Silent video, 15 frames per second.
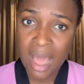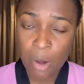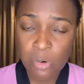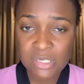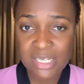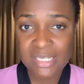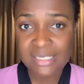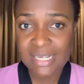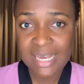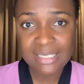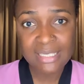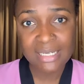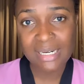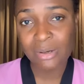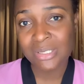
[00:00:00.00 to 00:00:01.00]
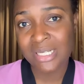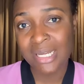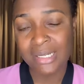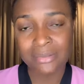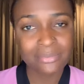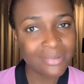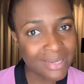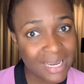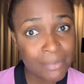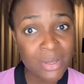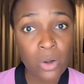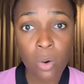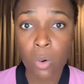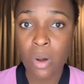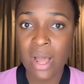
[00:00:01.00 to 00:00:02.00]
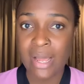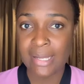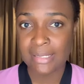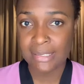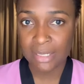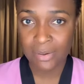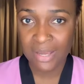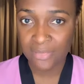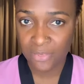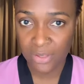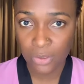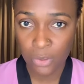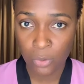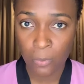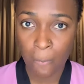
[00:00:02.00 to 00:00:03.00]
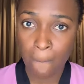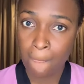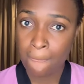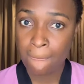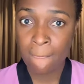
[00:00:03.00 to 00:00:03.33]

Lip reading: I was excited. I was like, let me call her and tell her thank you.